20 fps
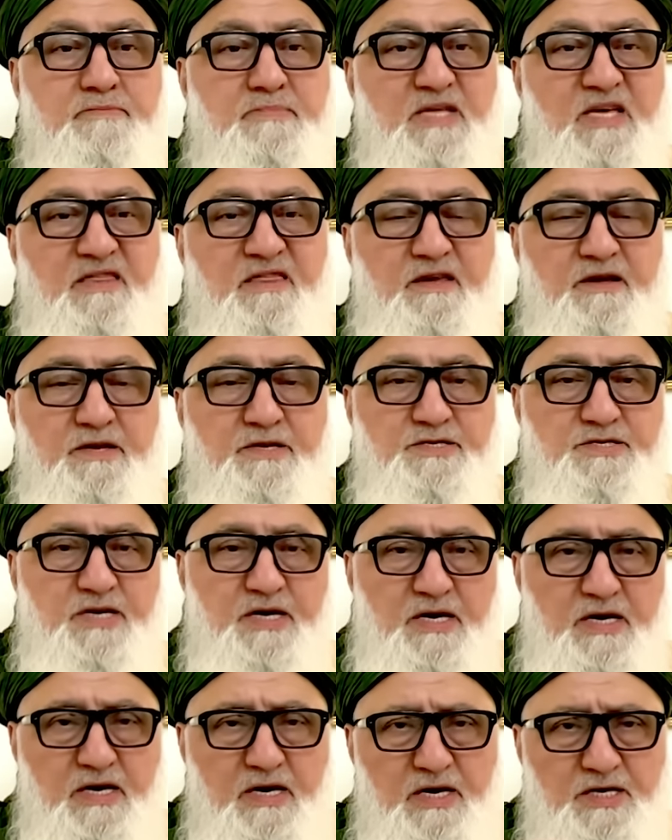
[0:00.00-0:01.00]
That there is
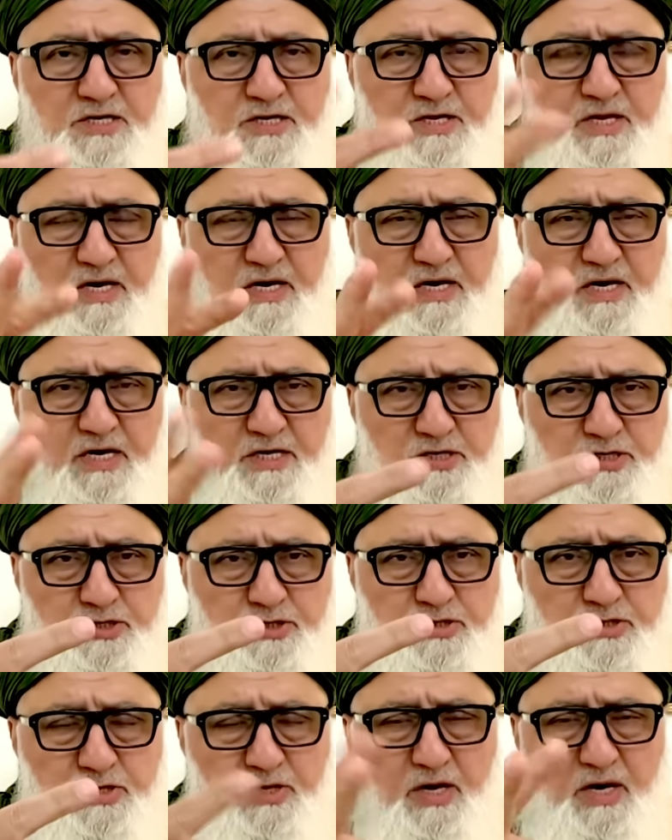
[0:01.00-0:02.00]
a, a,
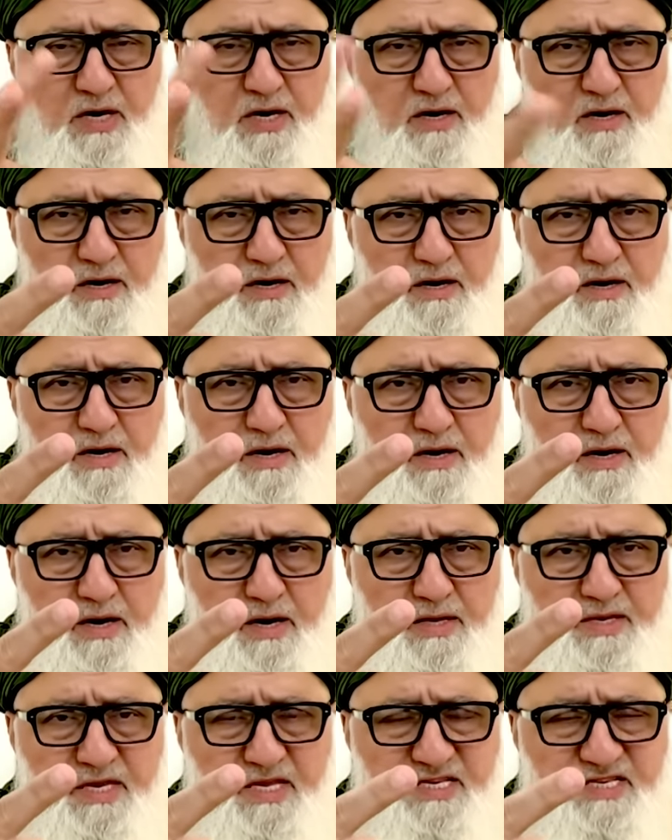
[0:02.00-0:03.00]
a,
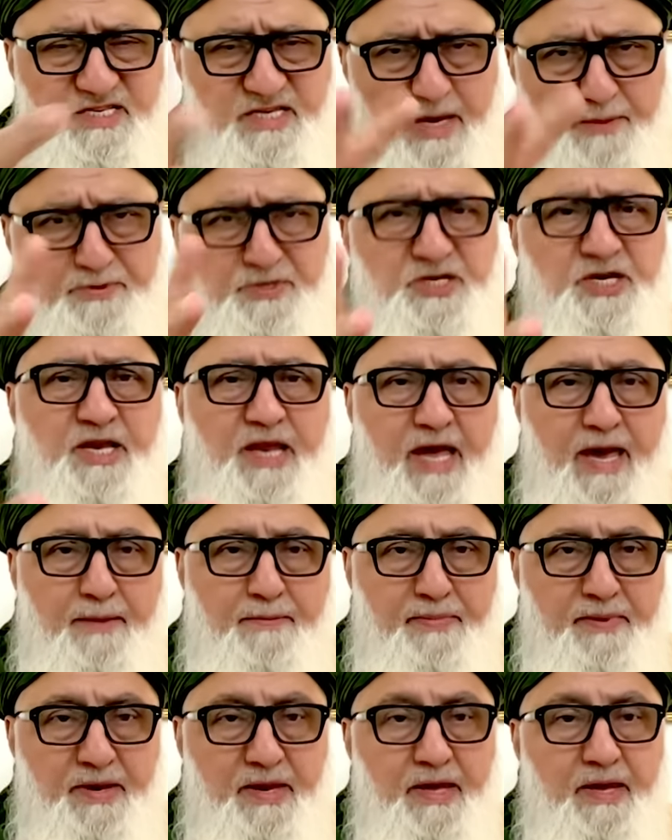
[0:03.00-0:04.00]
a, deception
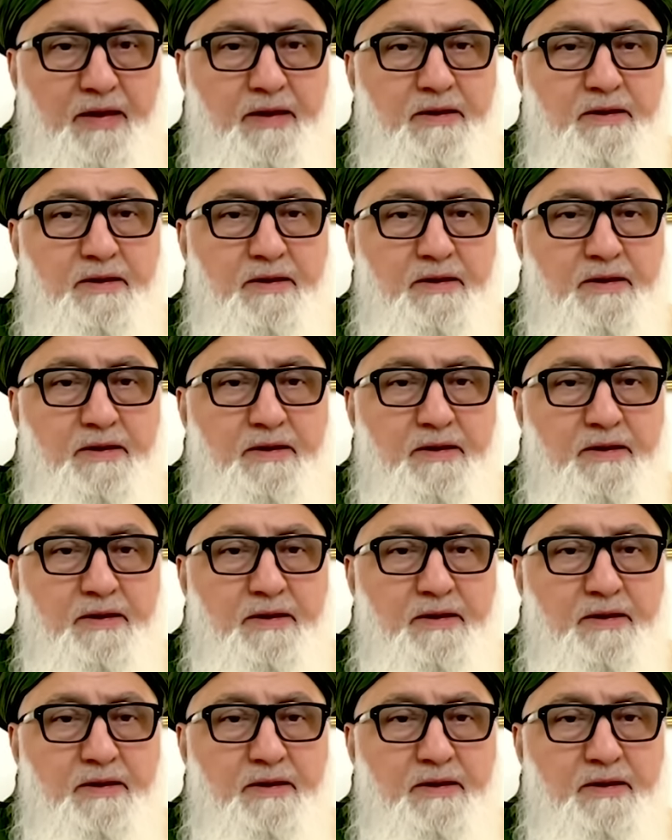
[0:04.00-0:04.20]
happening.